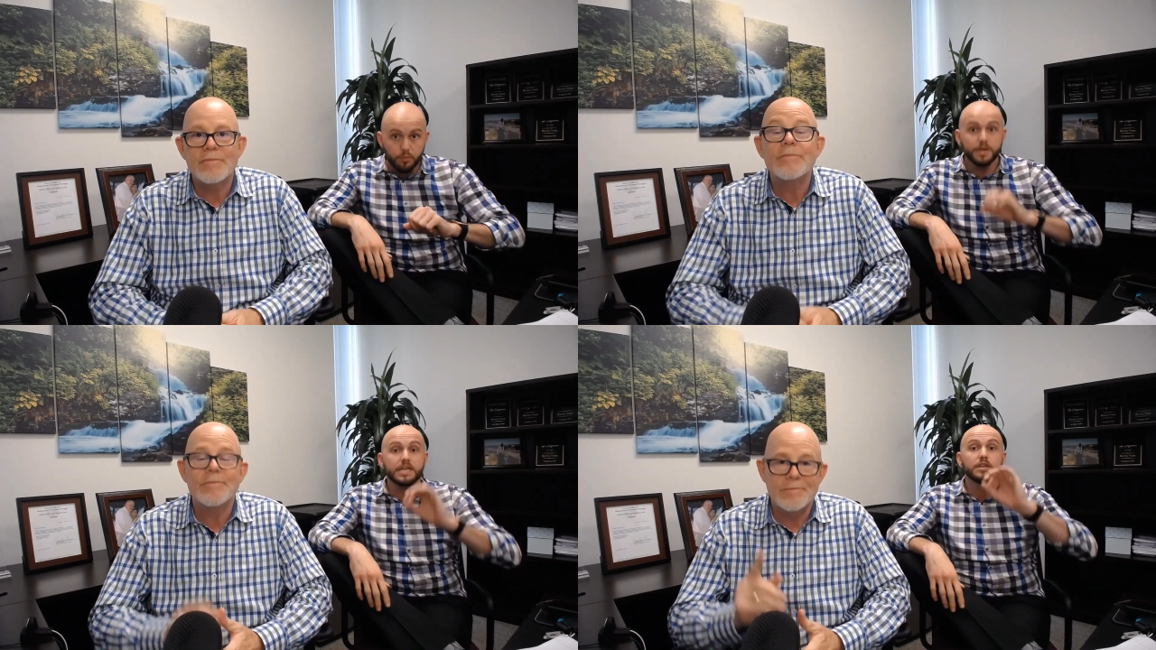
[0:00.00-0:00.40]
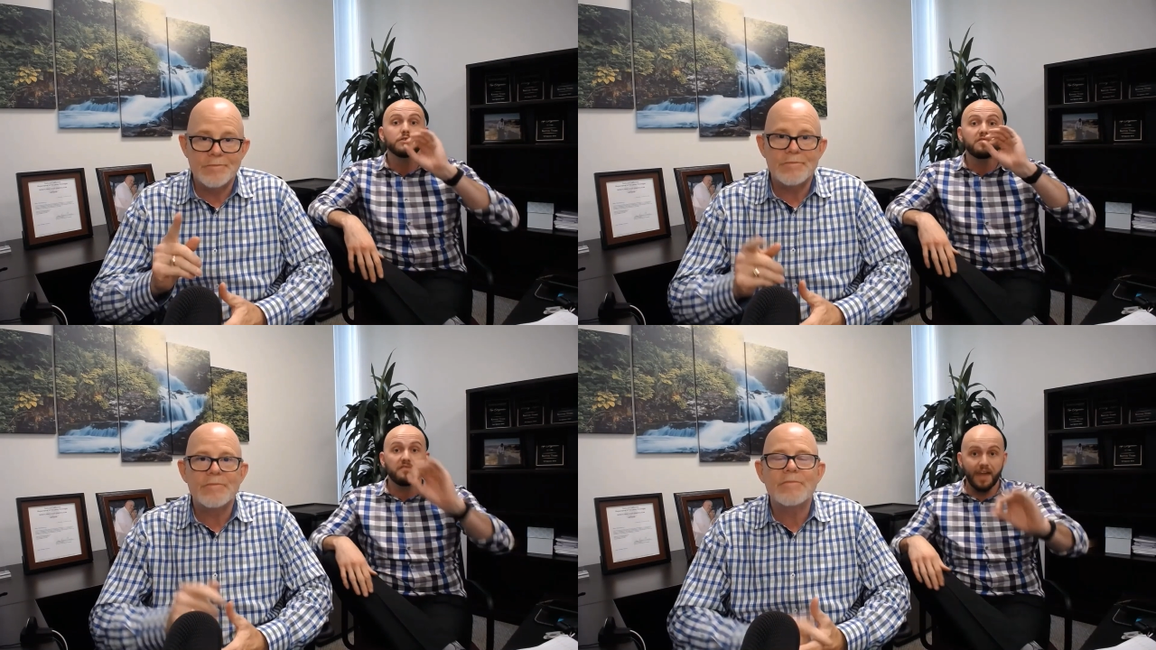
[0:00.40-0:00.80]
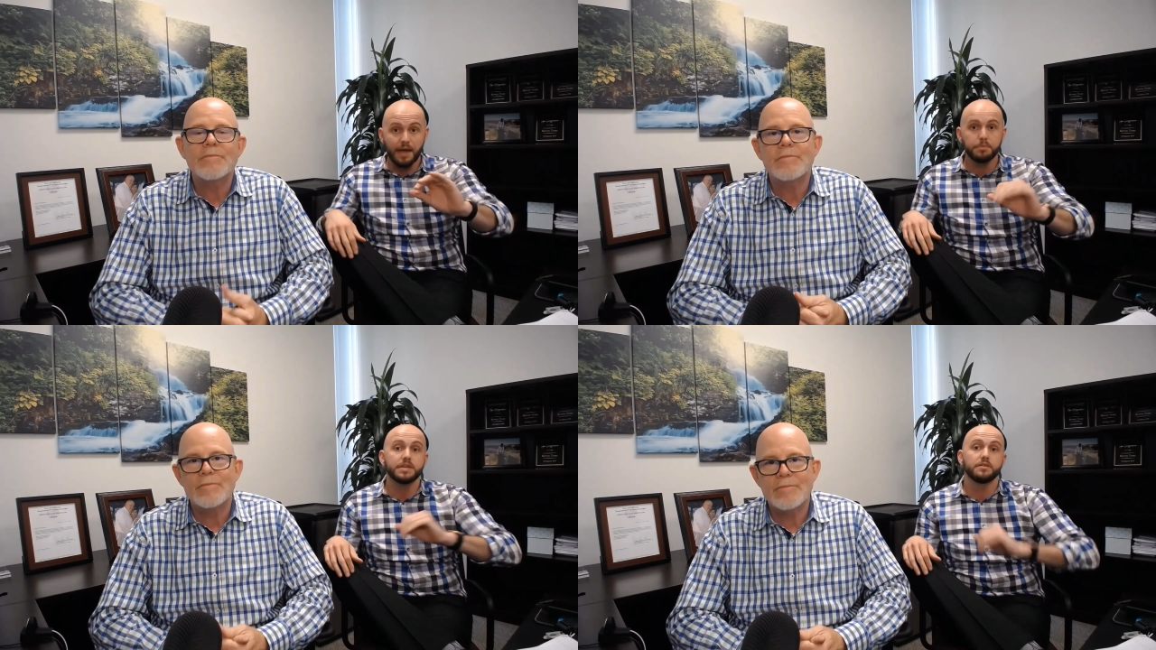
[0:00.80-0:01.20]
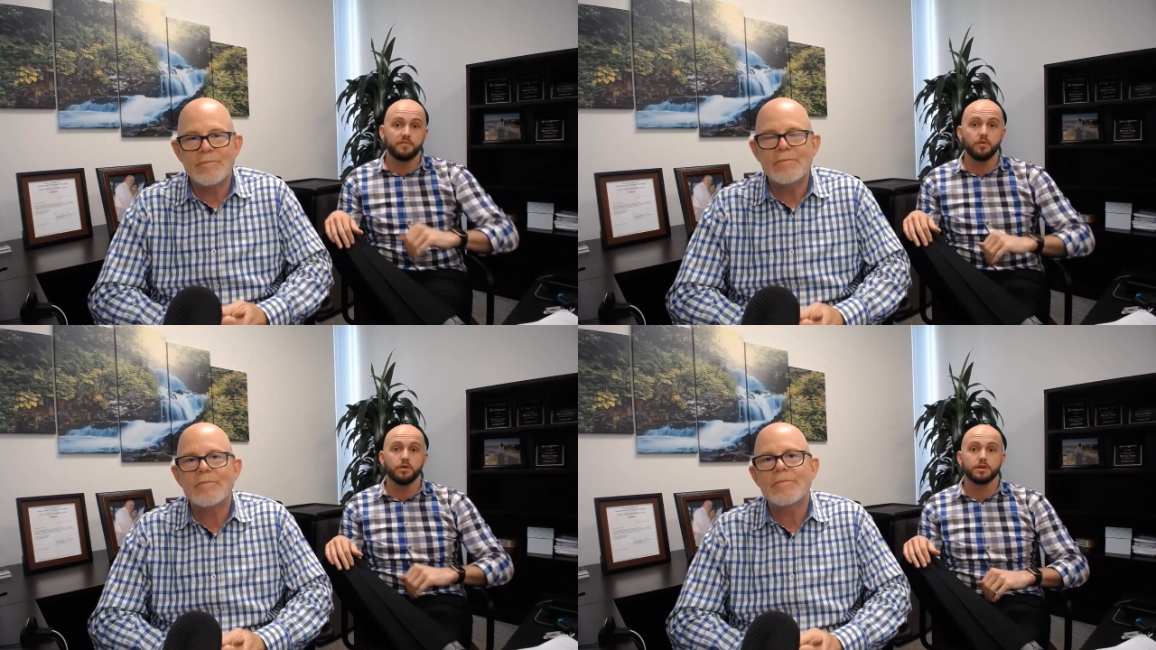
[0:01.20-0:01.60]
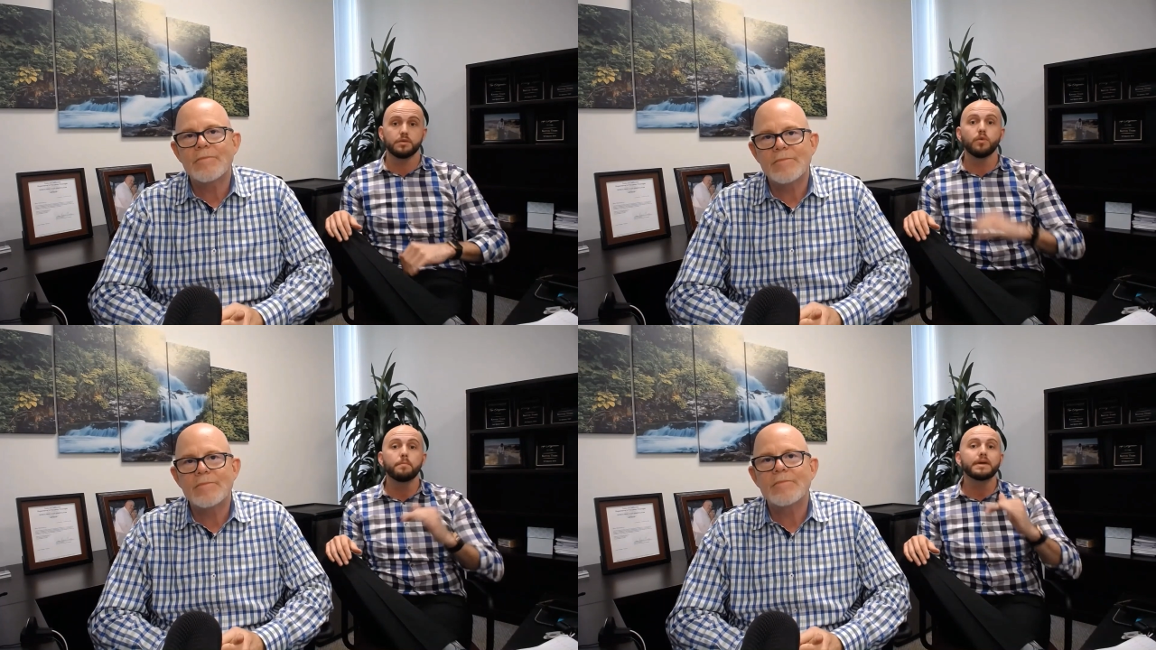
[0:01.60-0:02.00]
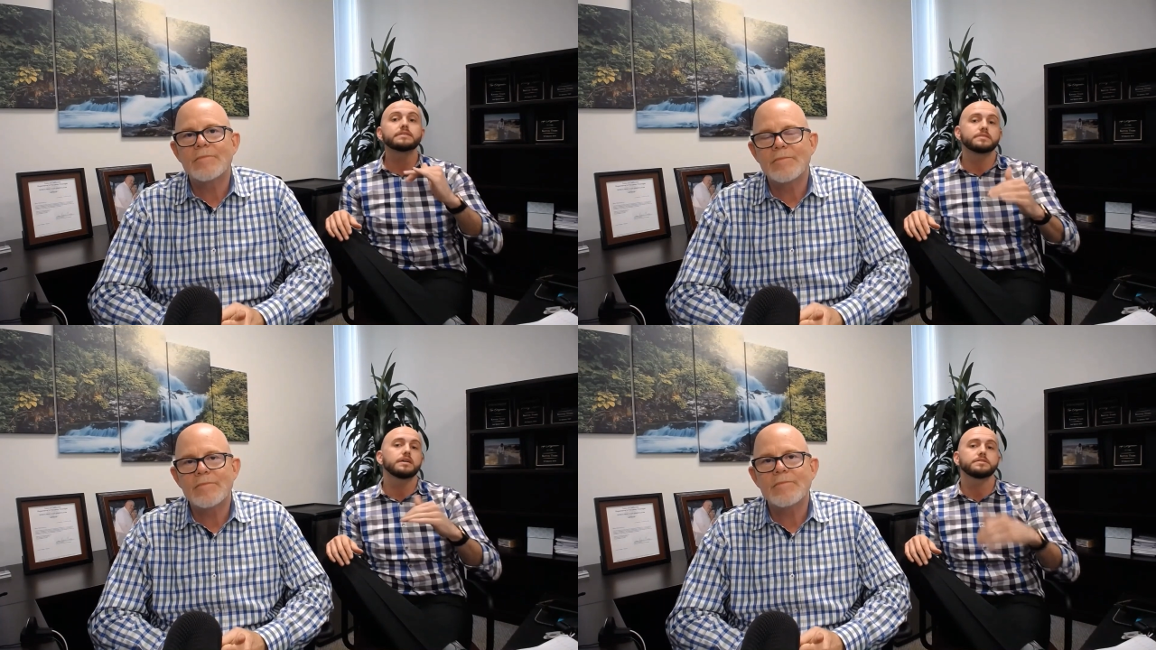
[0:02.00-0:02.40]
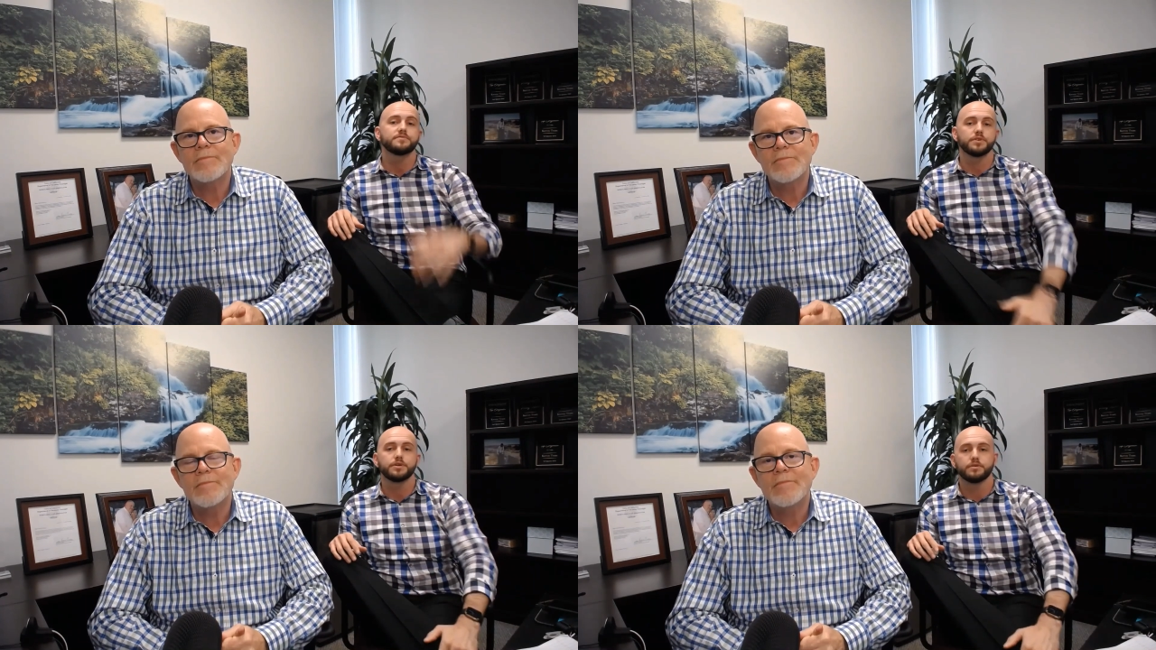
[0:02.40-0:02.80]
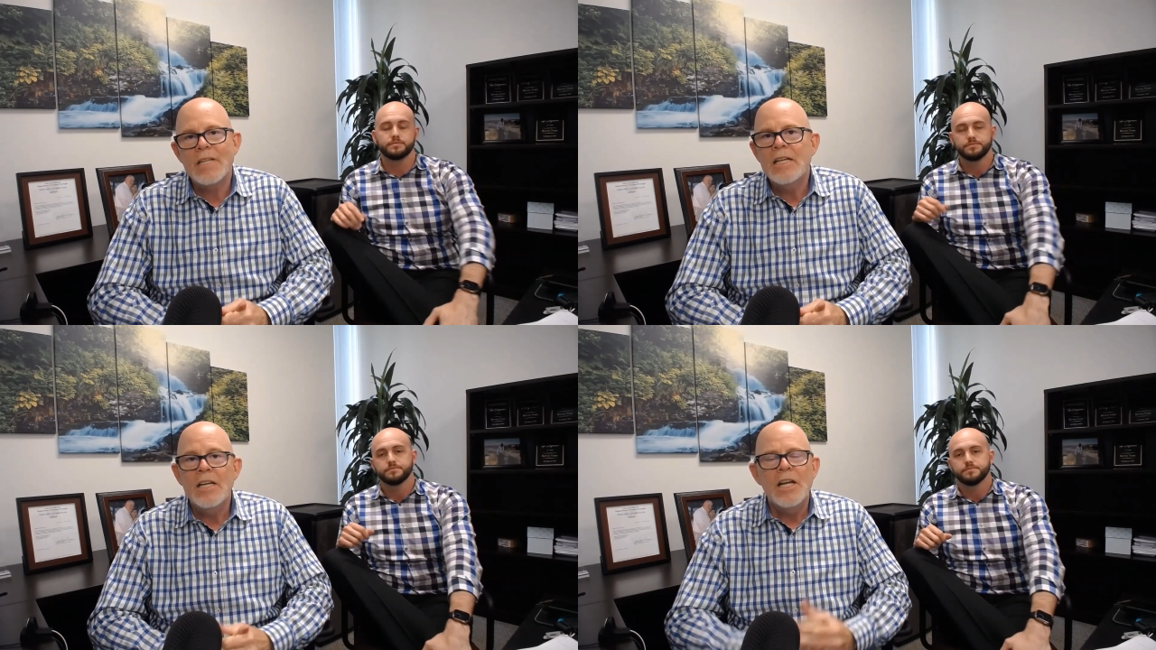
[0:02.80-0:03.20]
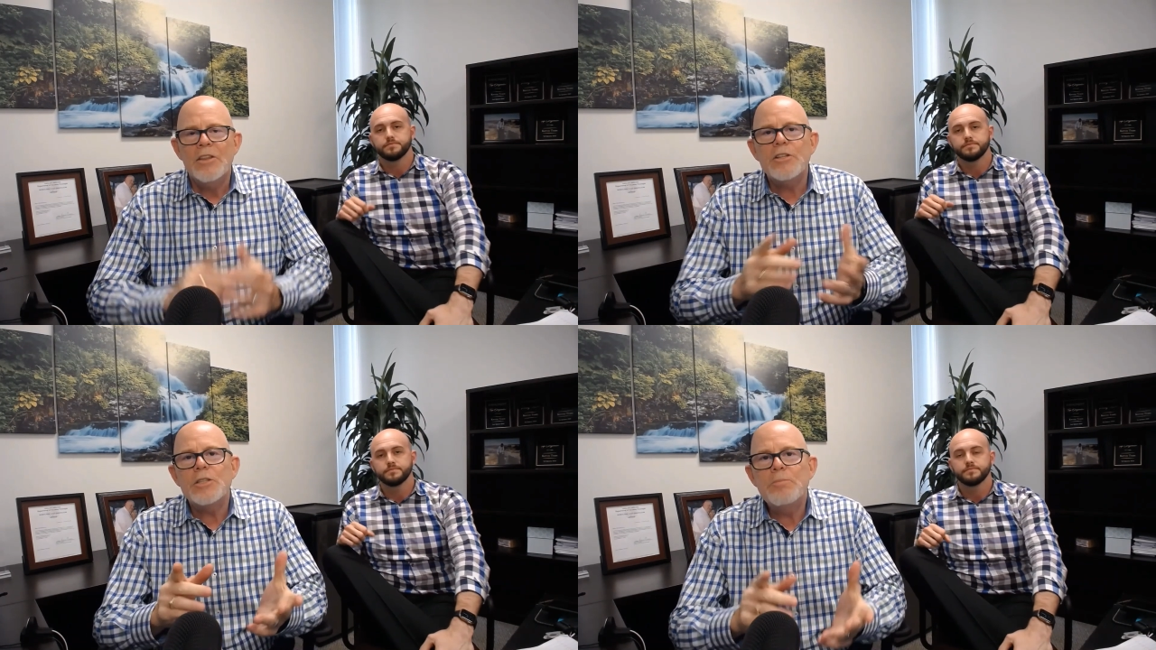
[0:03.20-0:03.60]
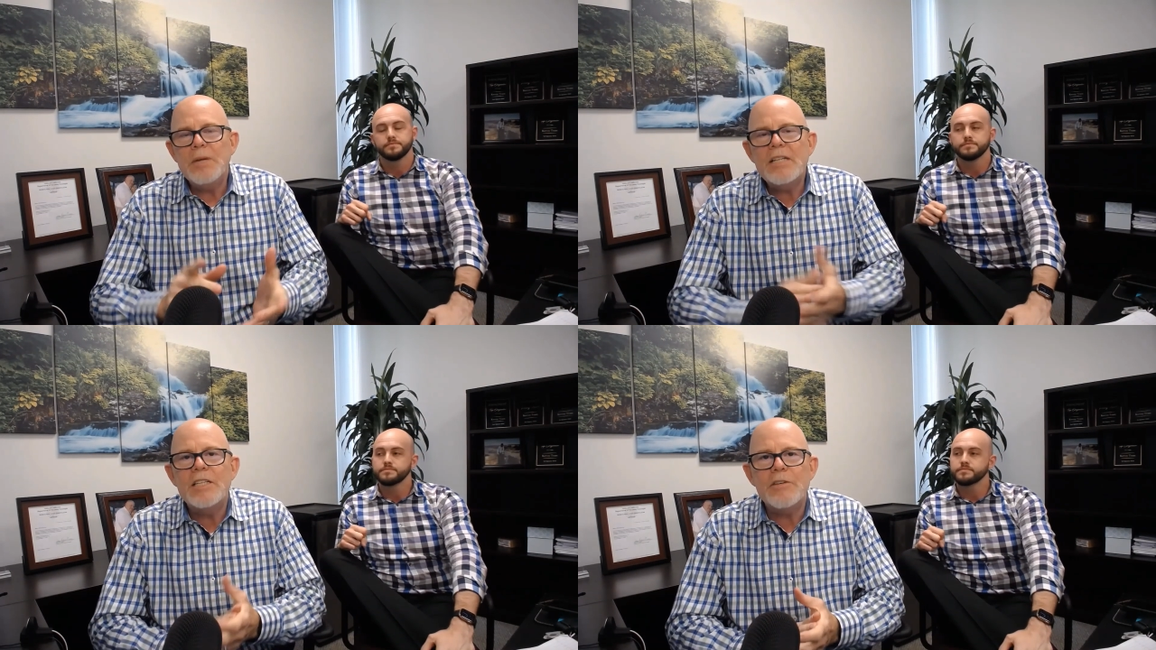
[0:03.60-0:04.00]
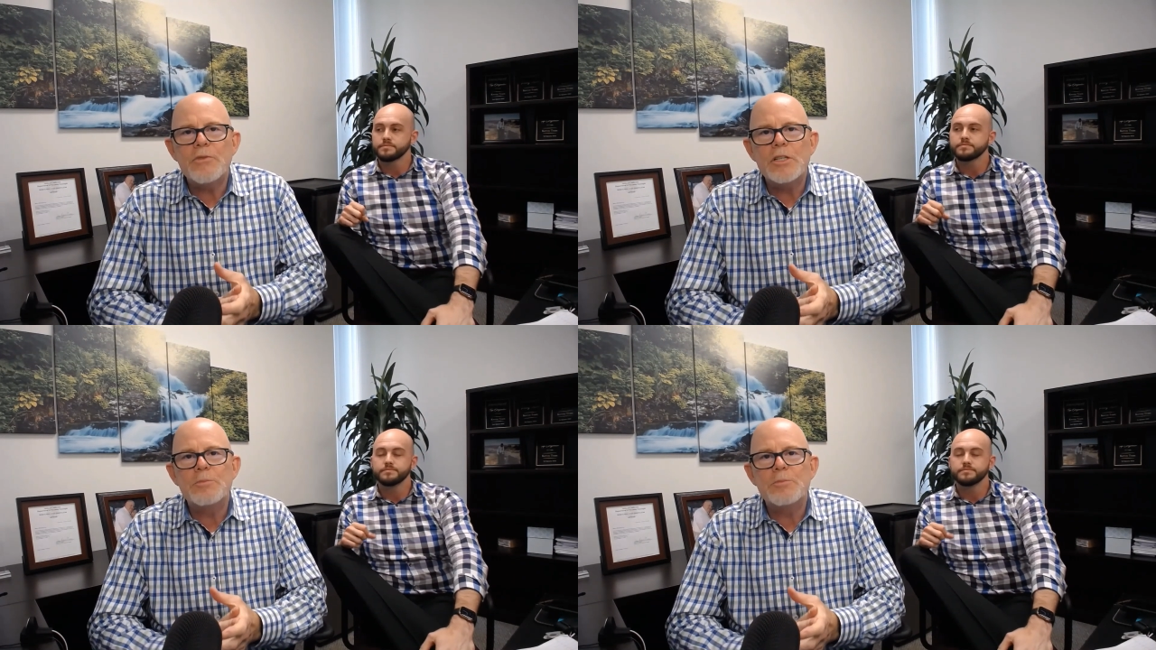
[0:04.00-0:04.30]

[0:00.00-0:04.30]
Speaker 1: What can your family afford? And what makes sense for you? There's a big difference